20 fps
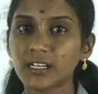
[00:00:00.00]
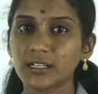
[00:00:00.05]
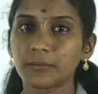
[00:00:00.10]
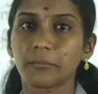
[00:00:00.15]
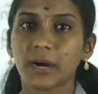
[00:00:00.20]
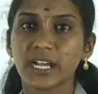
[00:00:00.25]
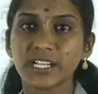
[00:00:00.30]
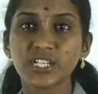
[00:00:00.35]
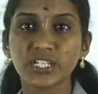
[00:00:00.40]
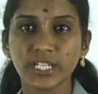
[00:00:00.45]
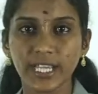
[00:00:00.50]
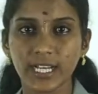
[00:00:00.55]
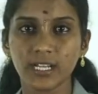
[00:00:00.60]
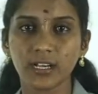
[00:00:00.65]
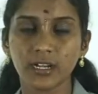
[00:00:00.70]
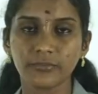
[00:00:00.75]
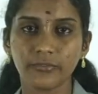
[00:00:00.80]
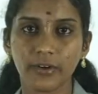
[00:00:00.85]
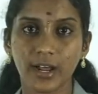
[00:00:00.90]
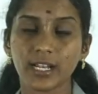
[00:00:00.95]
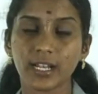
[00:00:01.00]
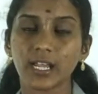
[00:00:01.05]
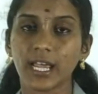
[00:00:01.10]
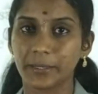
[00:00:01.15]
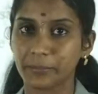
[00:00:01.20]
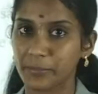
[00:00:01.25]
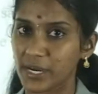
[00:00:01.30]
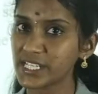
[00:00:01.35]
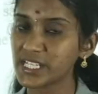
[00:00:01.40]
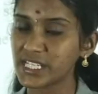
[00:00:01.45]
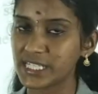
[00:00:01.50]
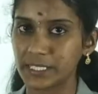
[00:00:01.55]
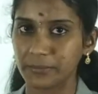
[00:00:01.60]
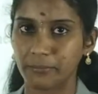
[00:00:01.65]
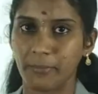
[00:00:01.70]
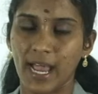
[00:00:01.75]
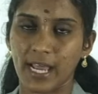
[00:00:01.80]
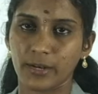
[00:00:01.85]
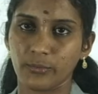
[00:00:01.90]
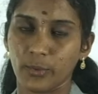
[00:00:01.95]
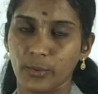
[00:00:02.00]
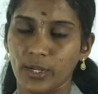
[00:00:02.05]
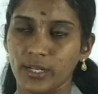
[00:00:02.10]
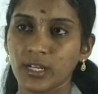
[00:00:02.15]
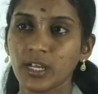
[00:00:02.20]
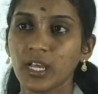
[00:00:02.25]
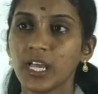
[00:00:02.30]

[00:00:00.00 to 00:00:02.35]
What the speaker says: much needed one and much demand one.